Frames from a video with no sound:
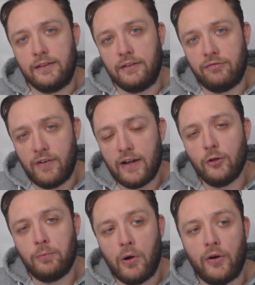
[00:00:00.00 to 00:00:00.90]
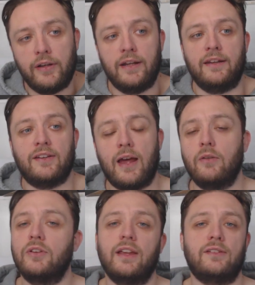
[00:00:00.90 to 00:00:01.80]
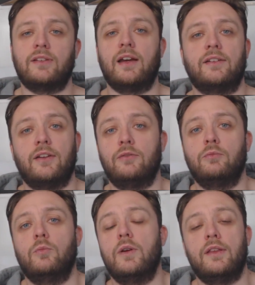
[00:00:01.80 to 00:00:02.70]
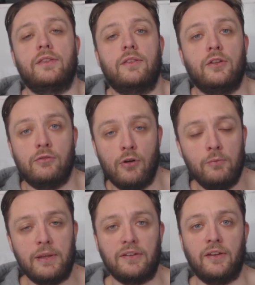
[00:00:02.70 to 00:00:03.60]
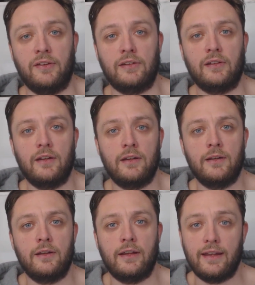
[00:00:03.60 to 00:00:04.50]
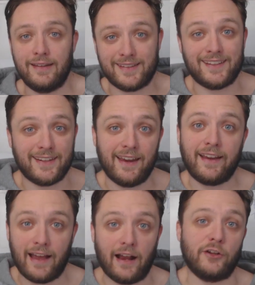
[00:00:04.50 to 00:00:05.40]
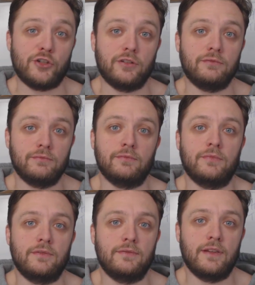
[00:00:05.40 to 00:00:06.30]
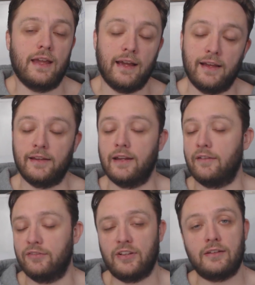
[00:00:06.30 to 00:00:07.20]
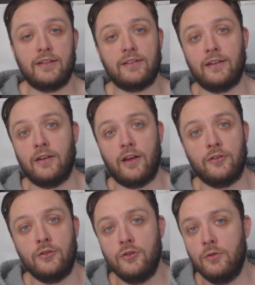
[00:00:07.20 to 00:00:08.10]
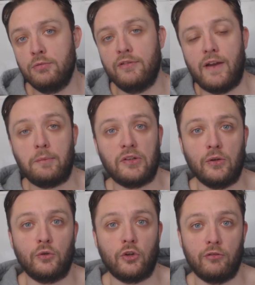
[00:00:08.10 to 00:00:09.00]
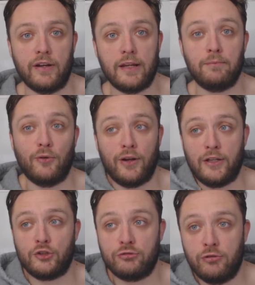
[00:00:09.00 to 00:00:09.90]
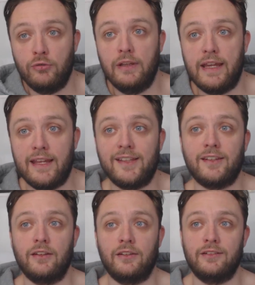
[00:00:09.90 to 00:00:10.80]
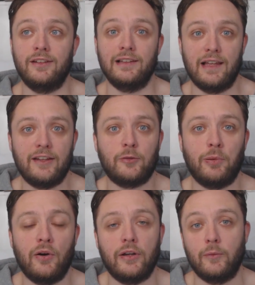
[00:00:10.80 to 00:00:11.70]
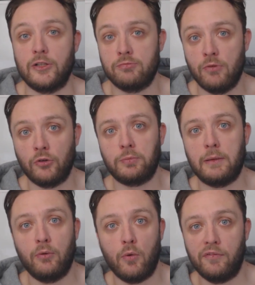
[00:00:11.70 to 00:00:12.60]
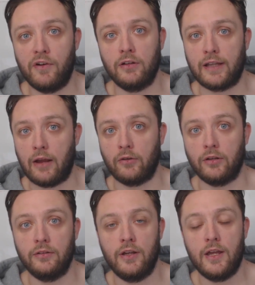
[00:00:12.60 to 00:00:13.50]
The final point in this how to get started with your own business is to take action. And I've said this in a number of episodes already, but it truly is the last point which most people will fall down on.